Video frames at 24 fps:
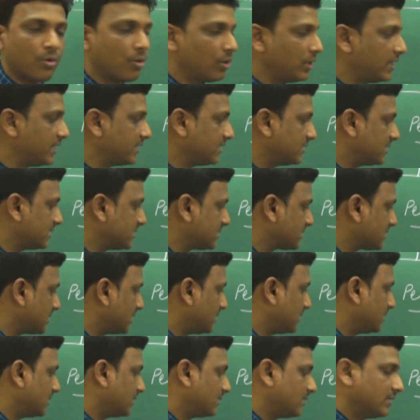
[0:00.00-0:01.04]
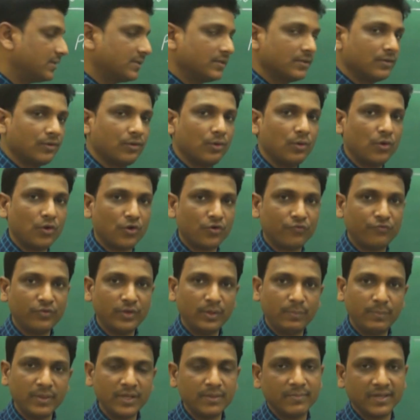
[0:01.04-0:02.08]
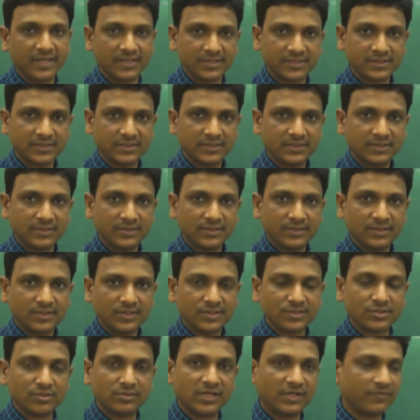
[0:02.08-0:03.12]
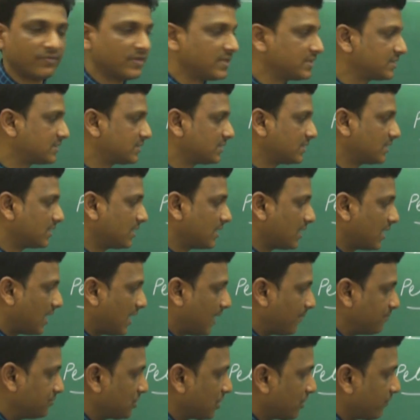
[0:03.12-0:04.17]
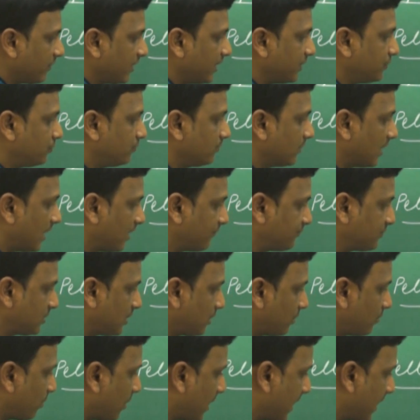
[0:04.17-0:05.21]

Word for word: holding this chlorophyll pigment. So that was observed, observed